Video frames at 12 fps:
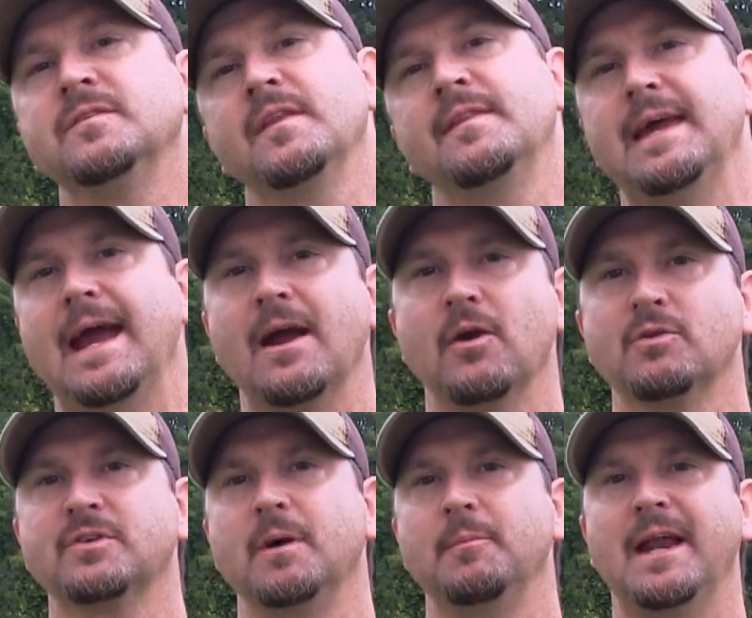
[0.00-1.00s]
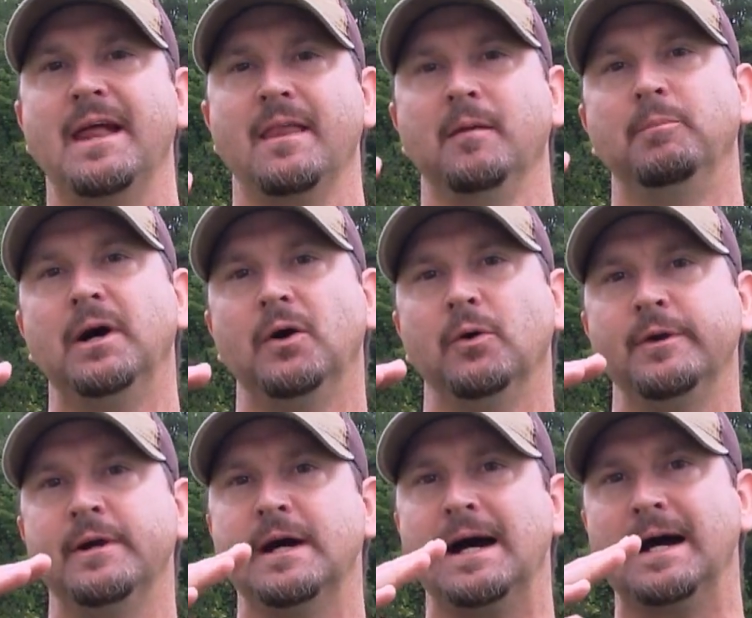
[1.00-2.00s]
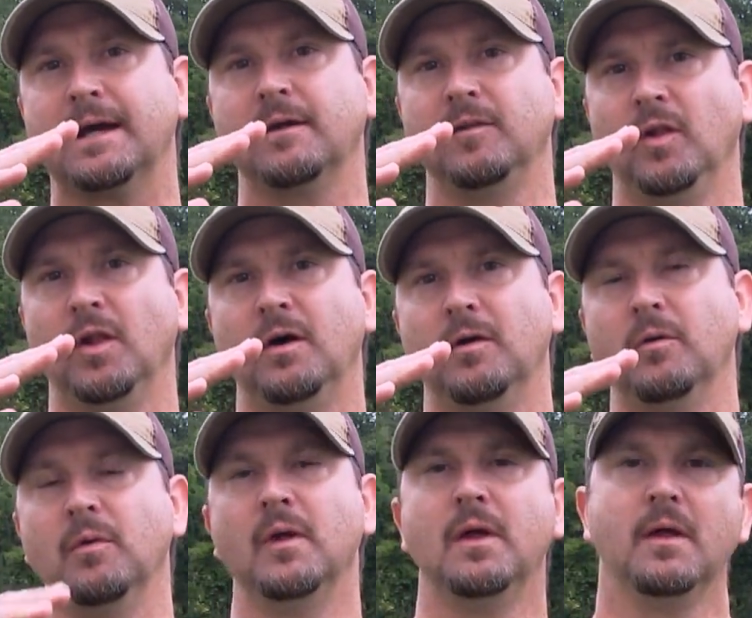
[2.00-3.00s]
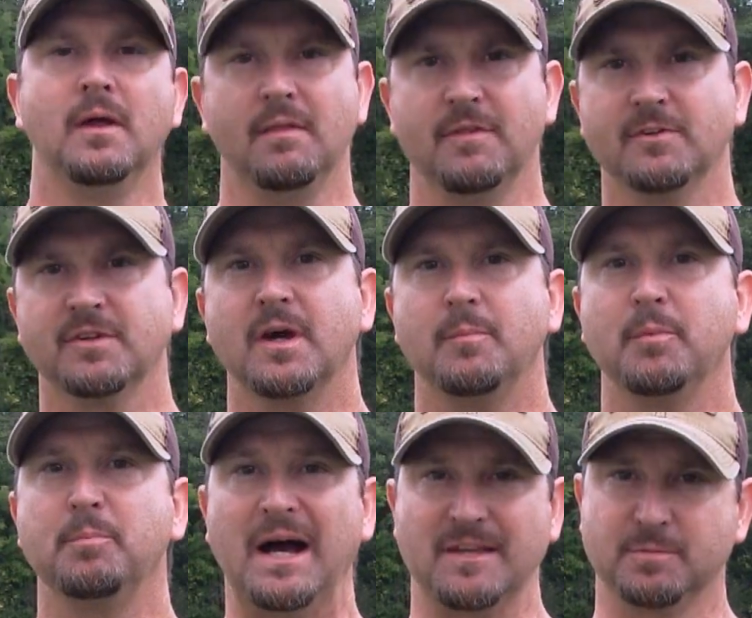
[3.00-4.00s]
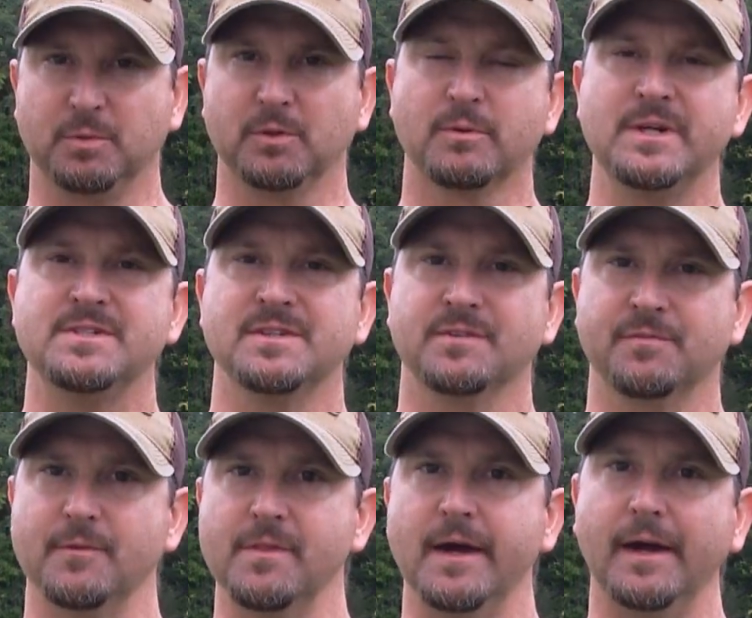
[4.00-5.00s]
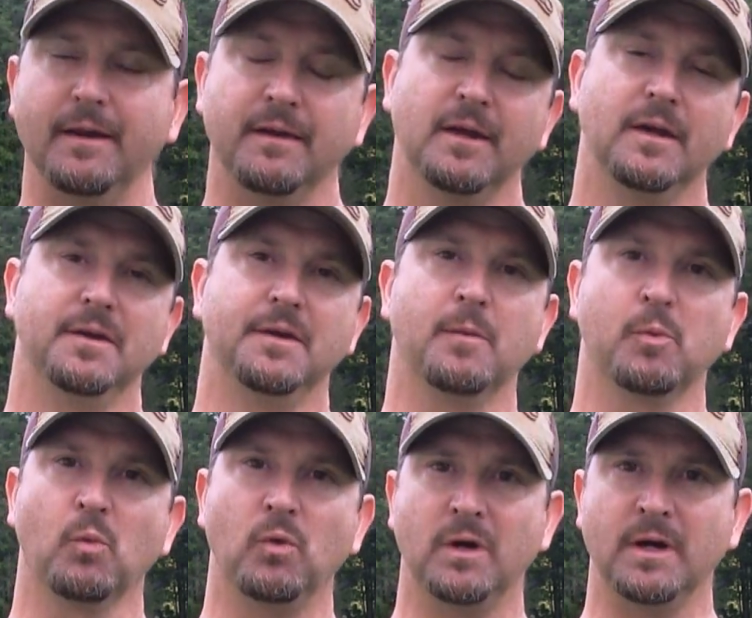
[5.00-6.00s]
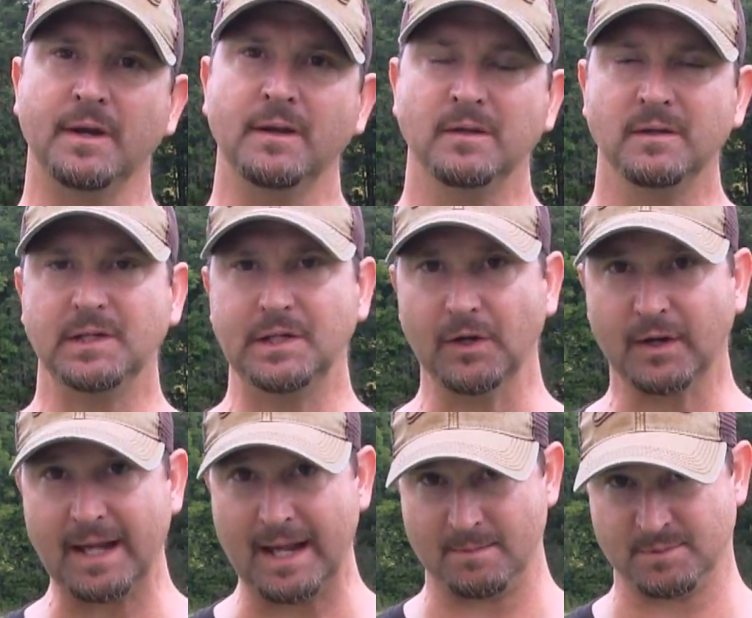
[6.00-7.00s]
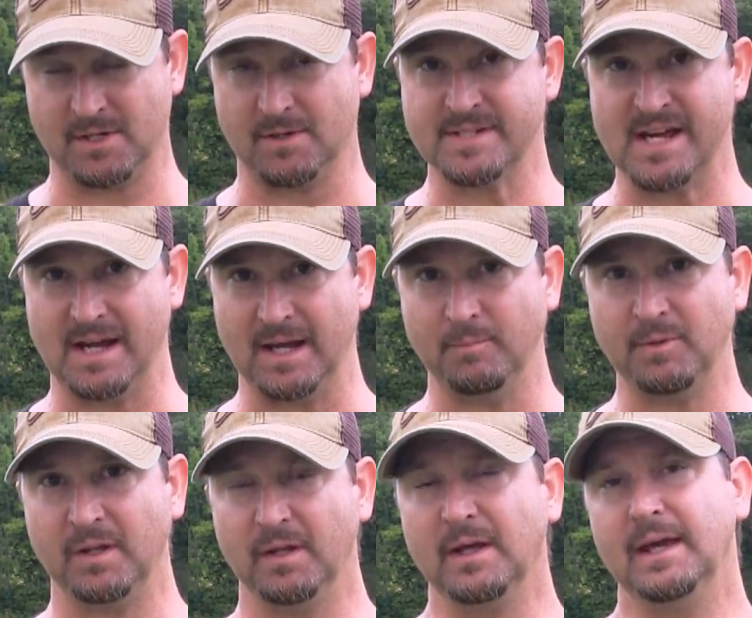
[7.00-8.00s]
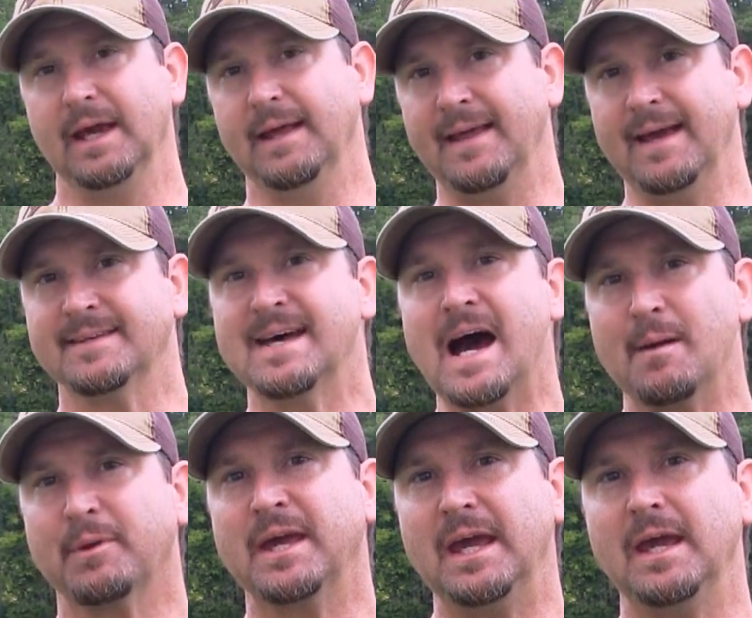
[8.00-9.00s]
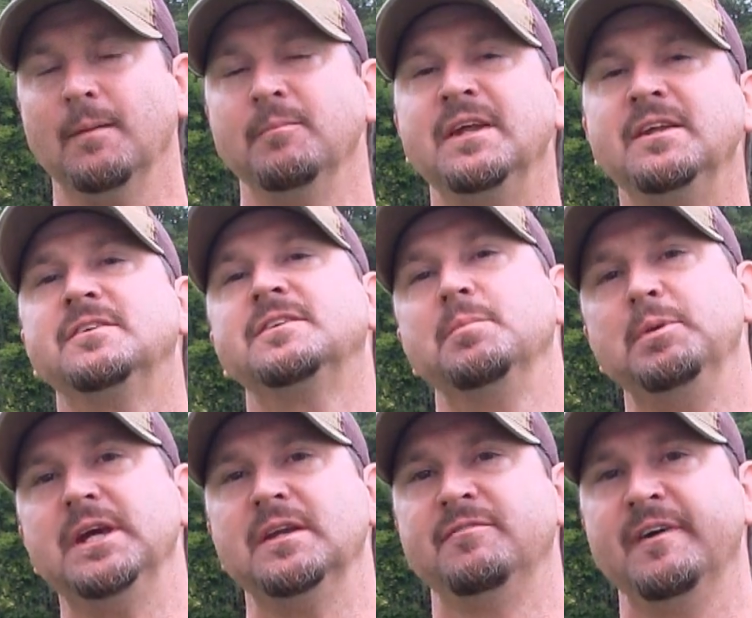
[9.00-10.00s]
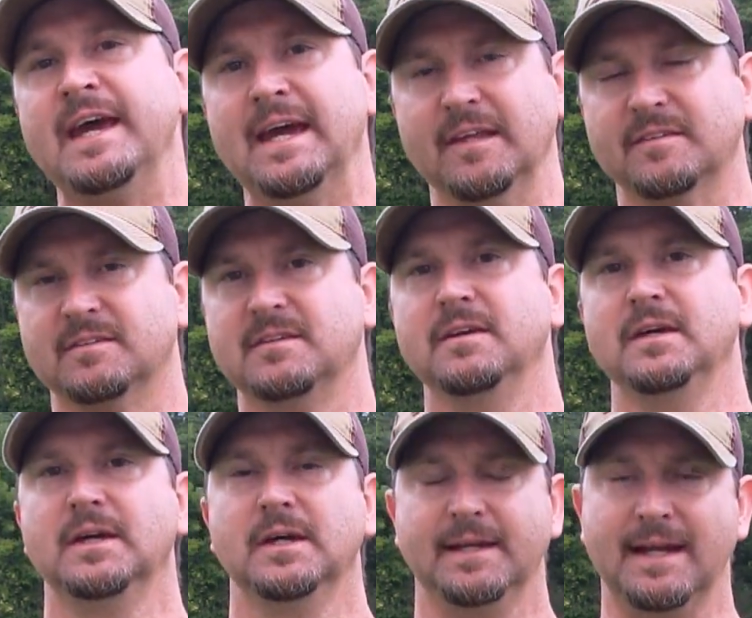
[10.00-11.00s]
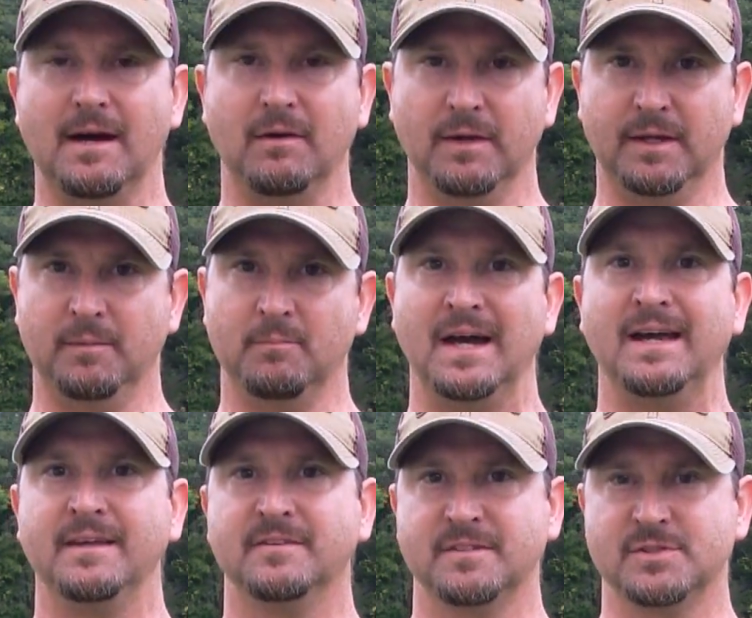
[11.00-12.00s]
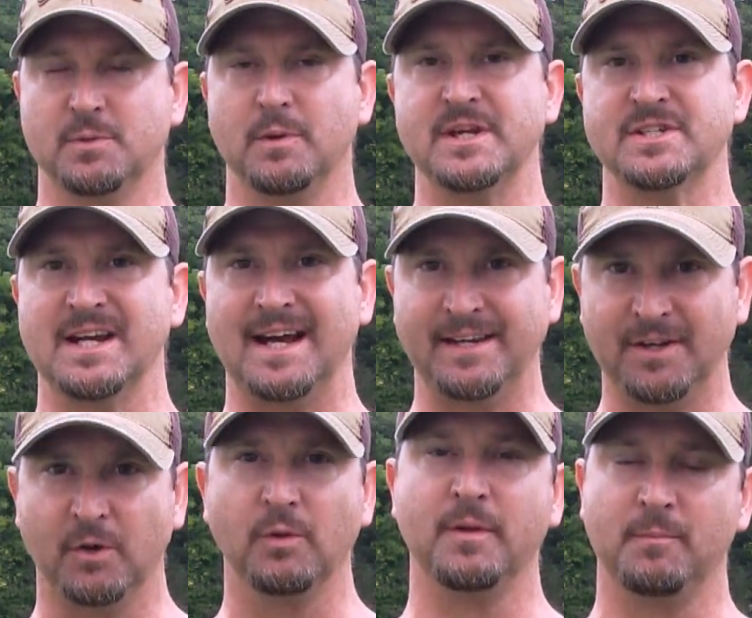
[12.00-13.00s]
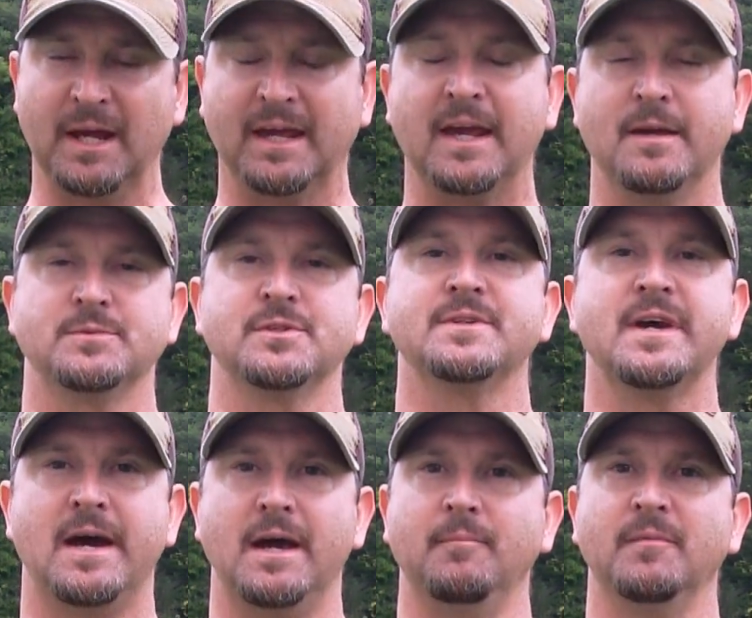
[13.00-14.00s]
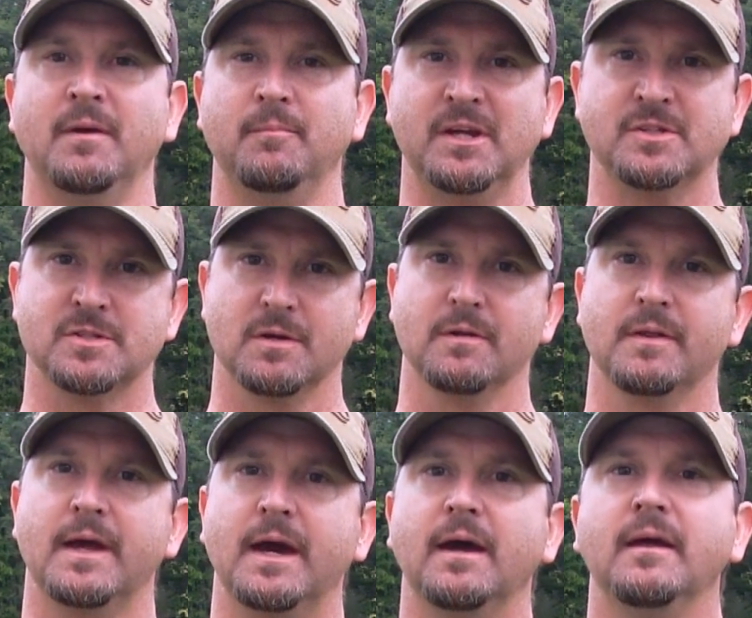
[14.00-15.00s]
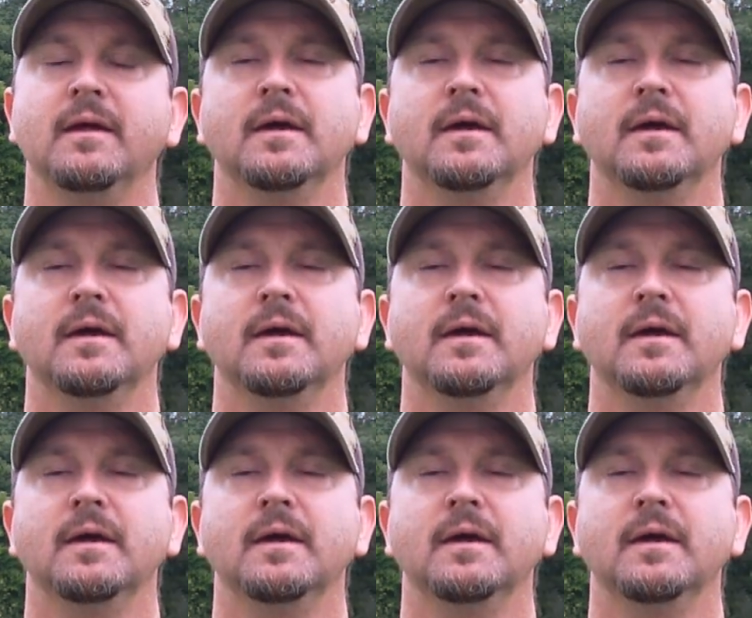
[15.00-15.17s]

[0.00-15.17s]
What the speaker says: that the arrow's coming out of the bow knock low. There's a couple possible reasons for that. Number one, your cams aren't timed, and that top cam needs to be advanced. Now, in my situation, I know that my cams are timed. I made sure of that.